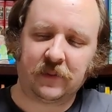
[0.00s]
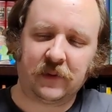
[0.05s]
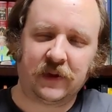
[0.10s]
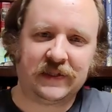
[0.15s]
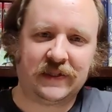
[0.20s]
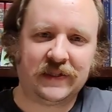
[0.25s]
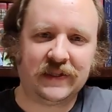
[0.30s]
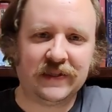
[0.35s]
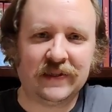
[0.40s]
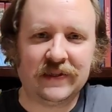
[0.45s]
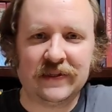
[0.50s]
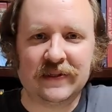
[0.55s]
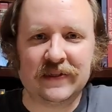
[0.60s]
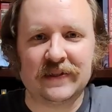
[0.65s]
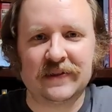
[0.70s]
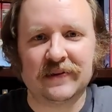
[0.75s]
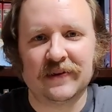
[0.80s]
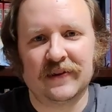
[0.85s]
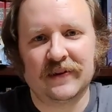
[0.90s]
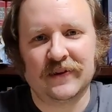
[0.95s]
time I see these
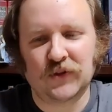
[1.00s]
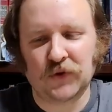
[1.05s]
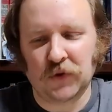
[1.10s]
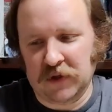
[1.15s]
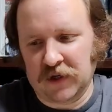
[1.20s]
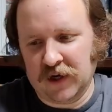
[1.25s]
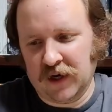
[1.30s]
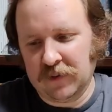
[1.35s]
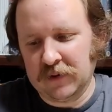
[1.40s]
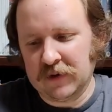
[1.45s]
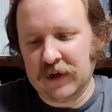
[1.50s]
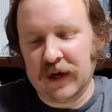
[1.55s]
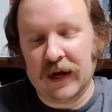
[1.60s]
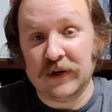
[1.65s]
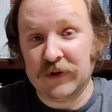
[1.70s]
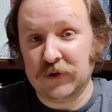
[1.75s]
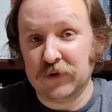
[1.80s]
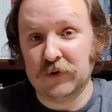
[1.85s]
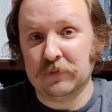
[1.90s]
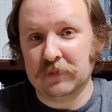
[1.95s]
things on the store cupboard, I
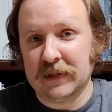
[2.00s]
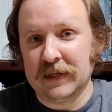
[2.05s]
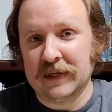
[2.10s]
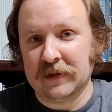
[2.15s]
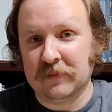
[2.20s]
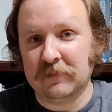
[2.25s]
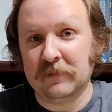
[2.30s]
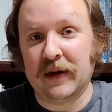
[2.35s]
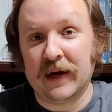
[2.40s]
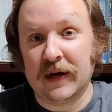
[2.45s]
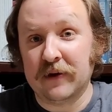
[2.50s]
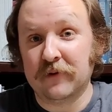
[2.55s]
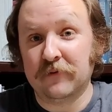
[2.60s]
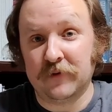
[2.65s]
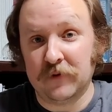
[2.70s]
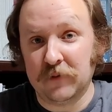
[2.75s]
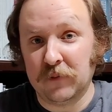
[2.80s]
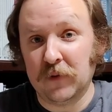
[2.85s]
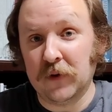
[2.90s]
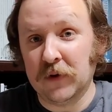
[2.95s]
do plan to buy a
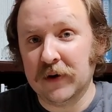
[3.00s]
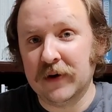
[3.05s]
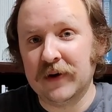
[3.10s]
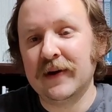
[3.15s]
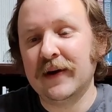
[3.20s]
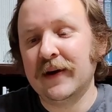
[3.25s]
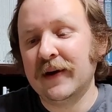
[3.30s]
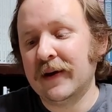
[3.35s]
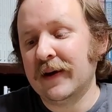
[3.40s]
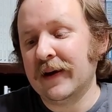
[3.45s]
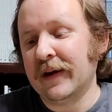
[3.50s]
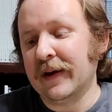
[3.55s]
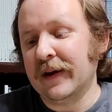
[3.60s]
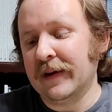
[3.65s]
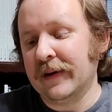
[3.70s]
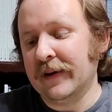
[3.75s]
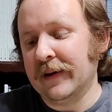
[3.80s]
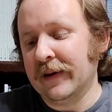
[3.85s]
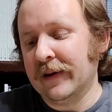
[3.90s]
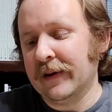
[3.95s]
few more
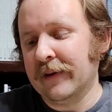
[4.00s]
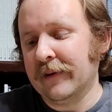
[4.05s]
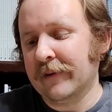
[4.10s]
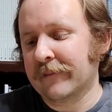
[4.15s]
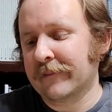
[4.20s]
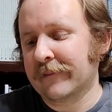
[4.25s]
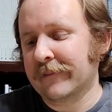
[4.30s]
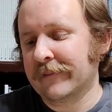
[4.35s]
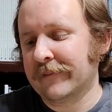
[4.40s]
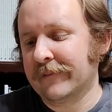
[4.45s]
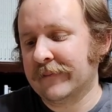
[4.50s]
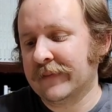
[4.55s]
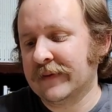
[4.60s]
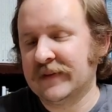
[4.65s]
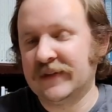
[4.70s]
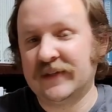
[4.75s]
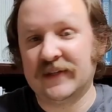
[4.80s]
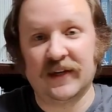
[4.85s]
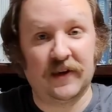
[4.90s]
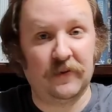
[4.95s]
and uh,
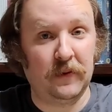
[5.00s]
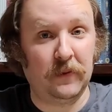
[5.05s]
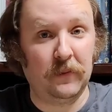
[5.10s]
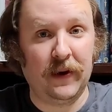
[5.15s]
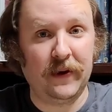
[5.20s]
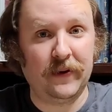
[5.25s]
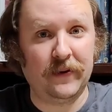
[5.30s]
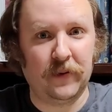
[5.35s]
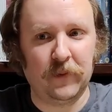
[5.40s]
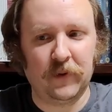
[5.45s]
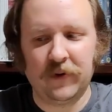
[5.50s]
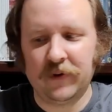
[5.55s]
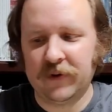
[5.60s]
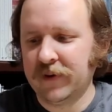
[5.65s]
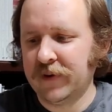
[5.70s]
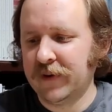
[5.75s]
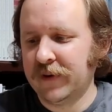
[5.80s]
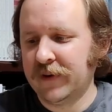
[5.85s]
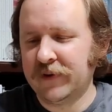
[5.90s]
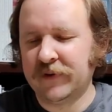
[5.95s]
stick them in my cupboard
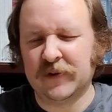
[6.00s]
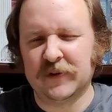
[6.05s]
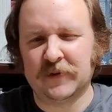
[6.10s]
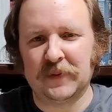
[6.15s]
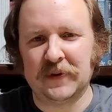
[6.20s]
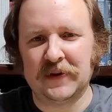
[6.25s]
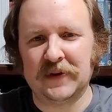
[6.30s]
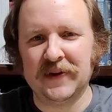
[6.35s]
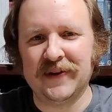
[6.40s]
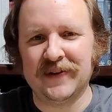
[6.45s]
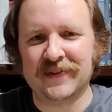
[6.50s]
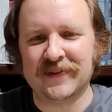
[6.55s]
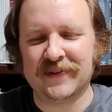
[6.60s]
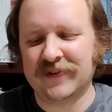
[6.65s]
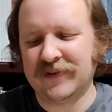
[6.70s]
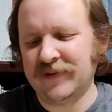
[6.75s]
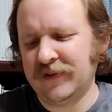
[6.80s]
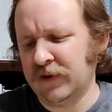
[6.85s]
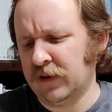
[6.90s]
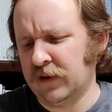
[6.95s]
just
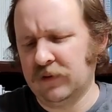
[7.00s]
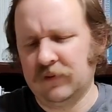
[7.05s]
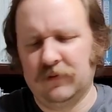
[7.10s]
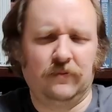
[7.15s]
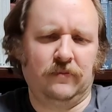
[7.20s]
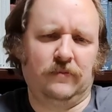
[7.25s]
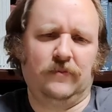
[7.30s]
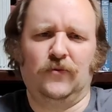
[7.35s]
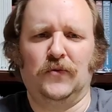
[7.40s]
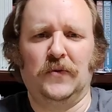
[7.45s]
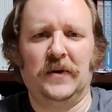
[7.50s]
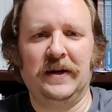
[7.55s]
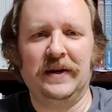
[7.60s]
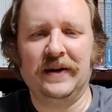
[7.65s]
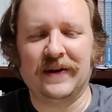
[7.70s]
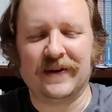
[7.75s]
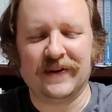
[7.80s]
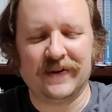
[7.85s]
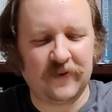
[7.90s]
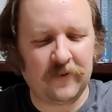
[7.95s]
because, you know, why
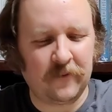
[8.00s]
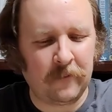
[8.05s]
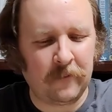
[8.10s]
not?